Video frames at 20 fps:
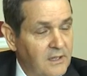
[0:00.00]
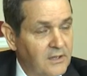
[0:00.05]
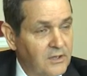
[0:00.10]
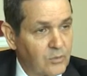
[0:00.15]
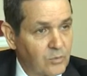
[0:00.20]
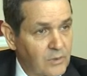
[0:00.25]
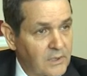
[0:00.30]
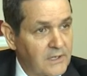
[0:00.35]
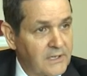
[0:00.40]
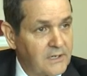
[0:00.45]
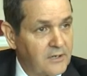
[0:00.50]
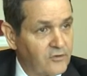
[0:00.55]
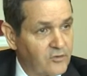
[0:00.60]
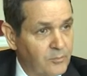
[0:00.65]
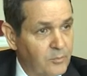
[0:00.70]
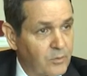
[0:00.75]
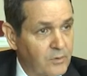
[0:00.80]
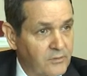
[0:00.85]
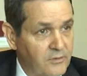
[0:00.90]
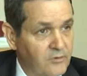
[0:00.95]
you really need to
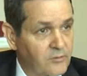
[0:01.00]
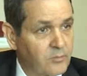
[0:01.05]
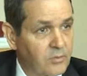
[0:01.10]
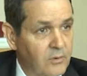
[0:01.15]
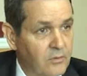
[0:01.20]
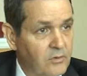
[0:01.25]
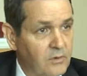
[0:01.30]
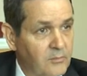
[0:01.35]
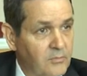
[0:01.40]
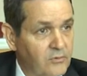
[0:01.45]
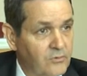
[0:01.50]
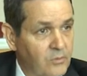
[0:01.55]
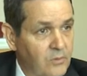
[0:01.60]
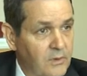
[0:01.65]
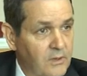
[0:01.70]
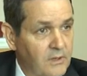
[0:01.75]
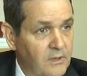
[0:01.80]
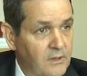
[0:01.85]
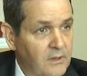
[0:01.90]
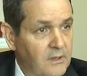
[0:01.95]
support this program as
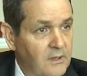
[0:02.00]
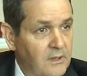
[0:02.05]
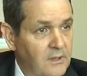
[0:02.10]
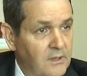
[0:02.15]
well.